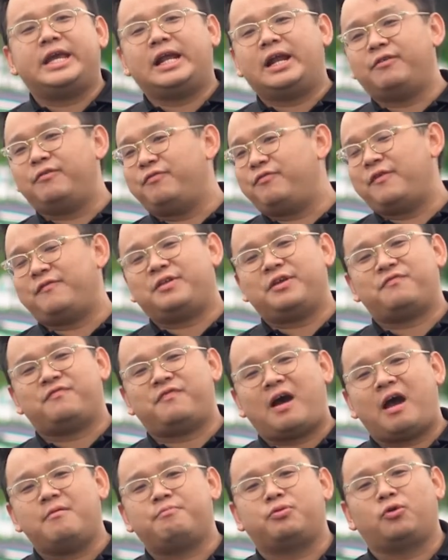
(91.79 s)

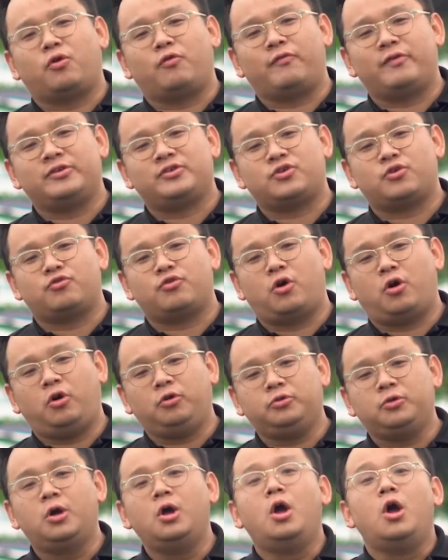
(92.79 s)
1155 Provincial
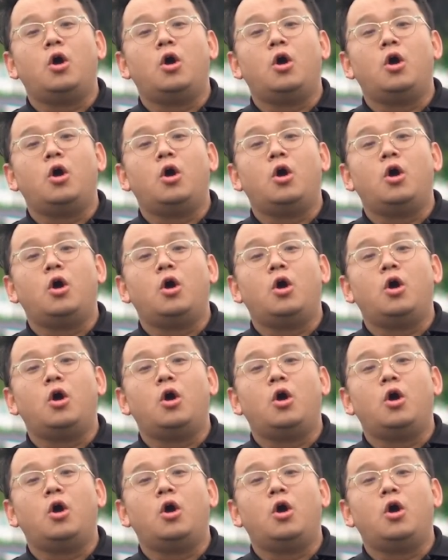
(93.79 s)
Road